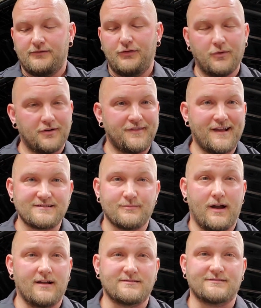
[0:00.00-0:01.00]
200,000
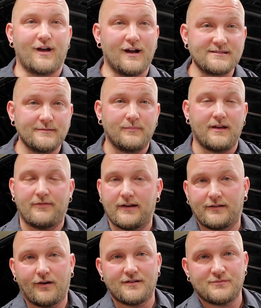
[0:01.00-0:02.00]
miles is awesome. I've
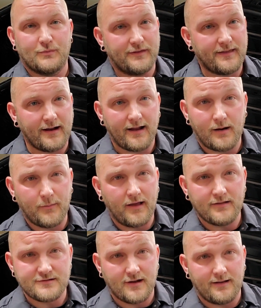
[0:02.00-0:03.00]
had cars with that kind of
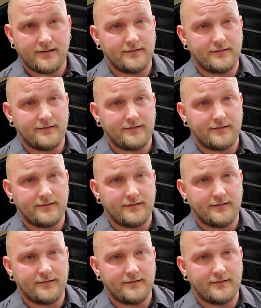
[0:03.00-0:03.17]
mileage on it.